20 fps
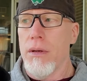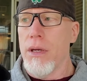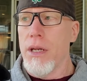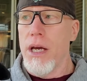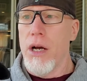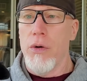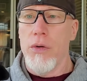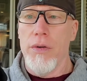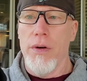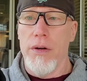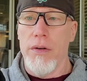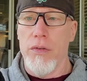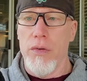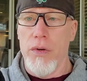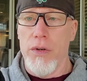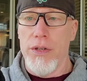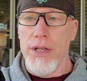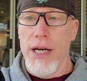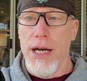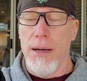and how we've had to
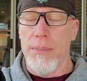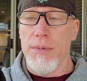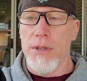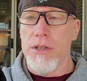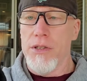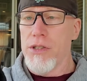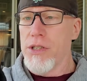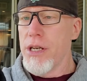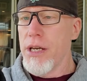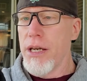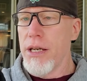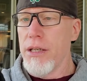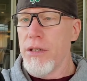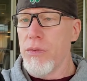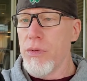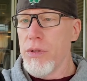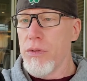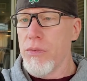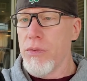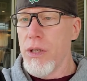adapt and change
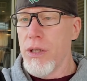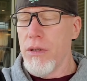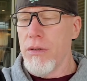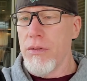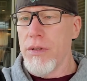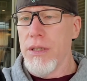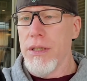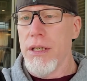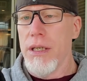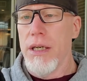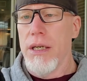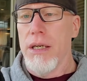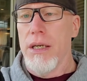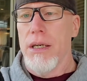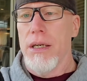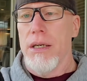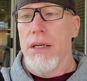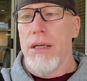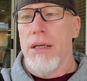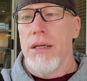what's relevant.
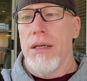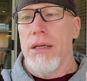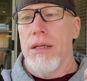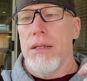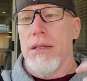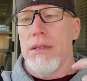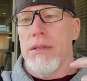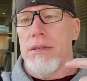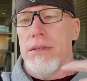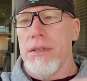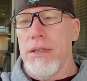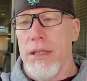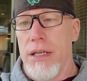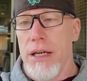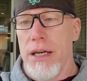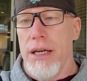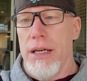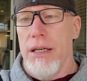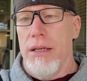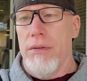
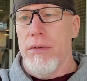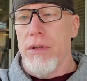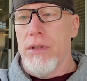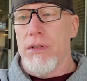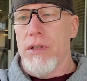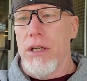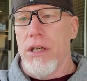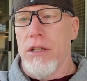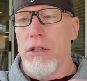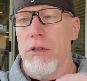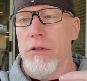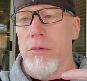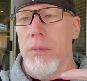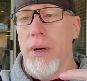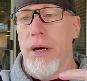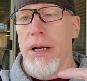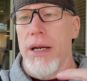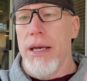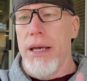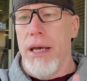Today, we're going to talk a little
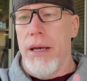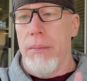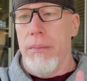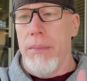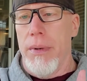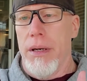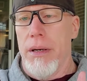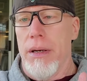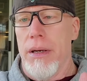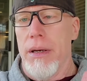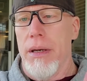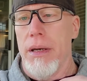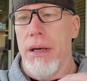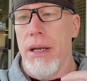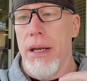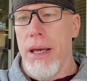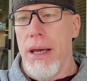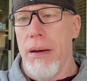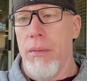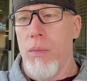about M,
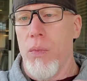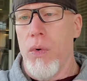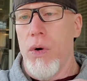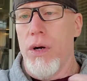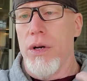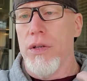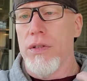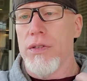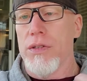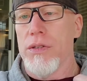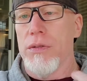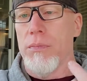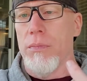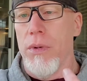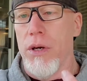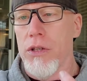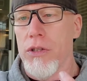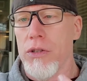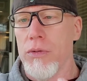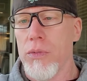and M was
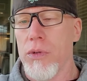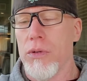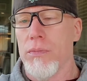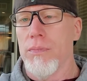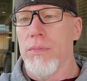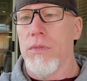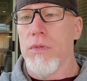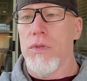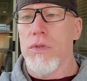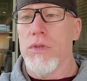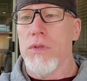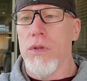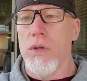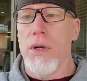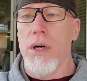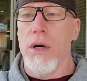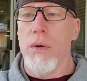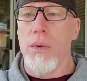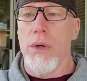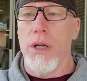measurable. So
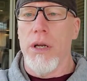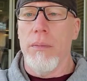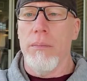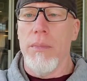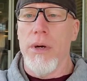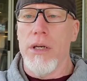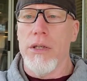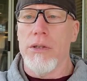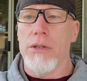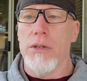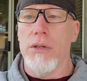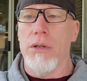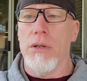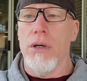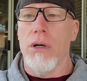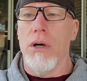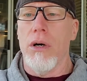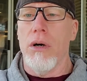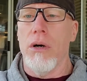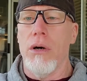how are we going to measure
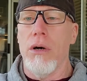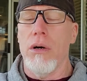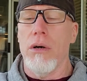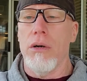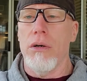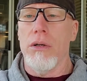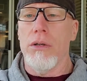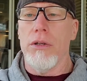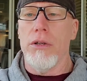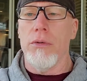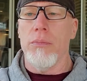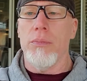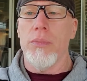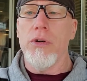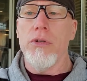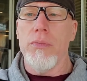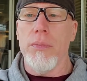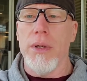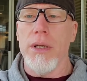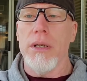our
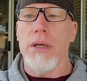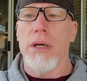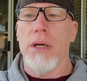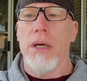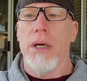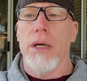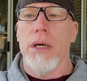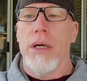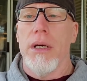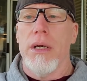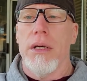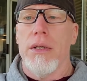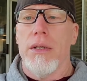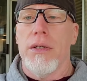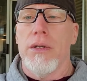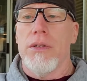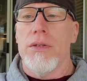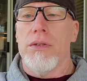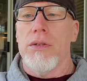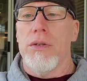improvement?
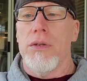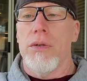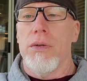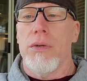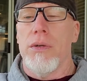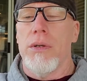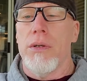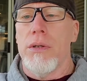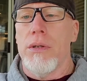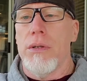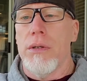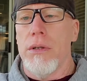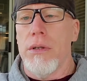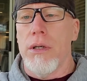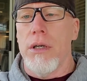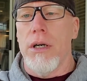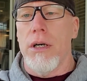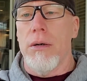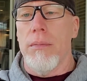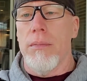So
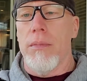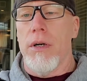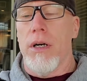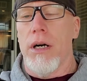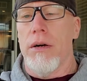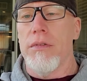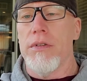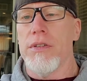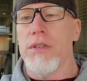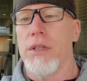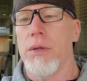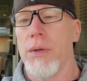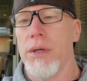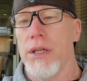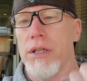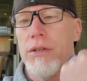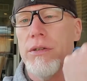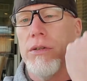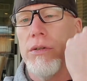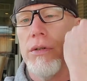obviously we
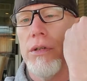can do,